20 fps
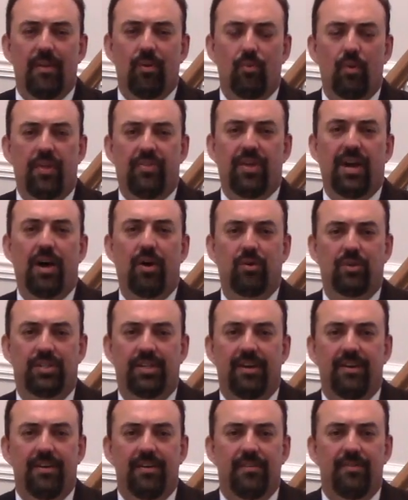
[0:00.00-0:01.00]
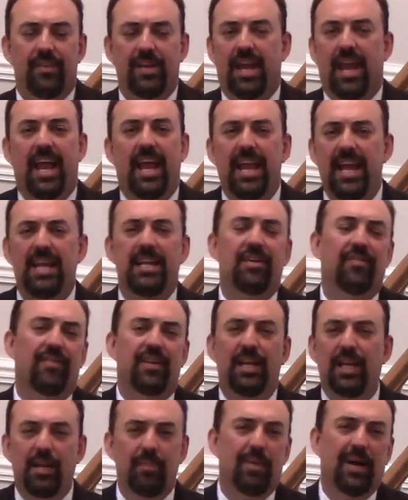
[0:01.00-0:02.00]
without the aid of
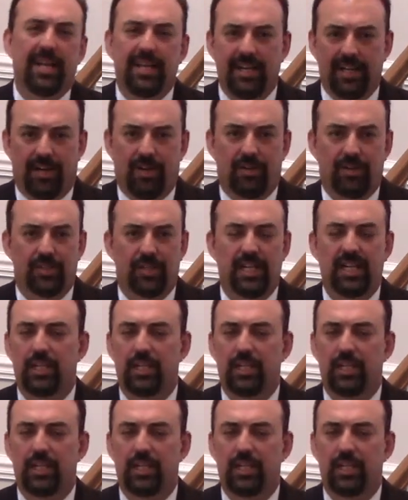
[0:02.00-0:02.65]
anybody else.